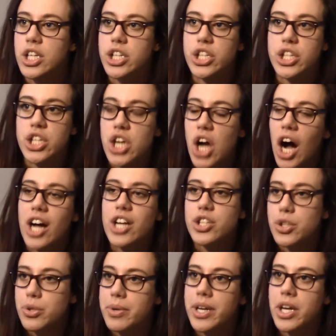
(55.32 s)
not
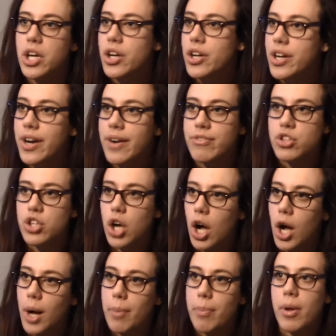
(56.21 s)
doing a good enough
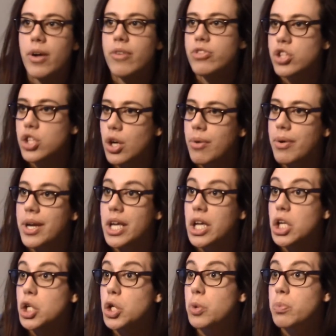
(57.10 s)
job of
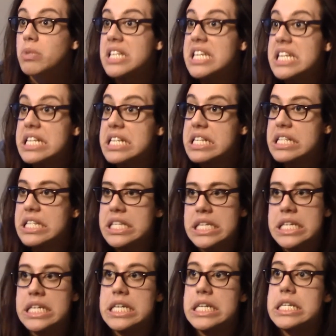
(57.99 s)
showing your tit,
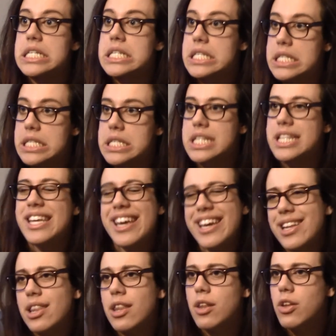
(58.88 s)
tit,
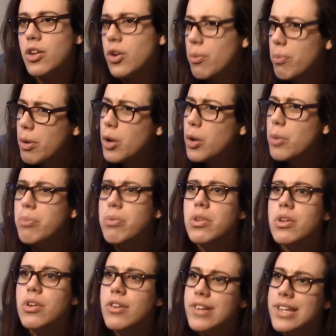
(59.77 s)
tits, your
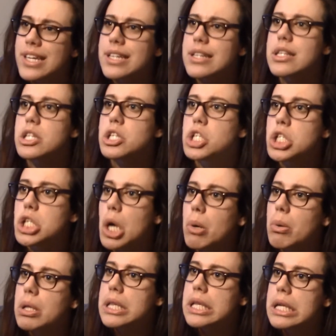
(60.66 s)
boobs, your tits. Show
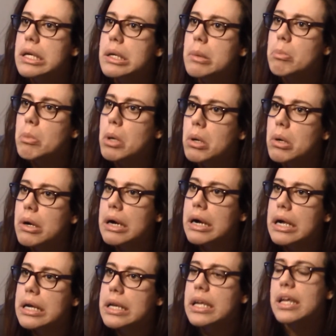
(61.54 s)
a little more,
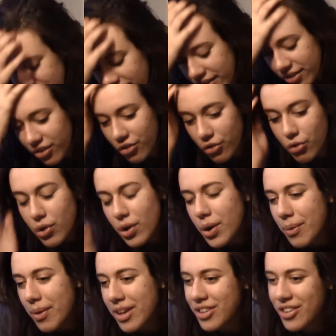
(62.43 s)
honey. That's
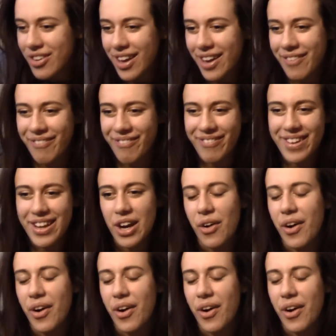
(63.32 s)
true. I just, I, you know,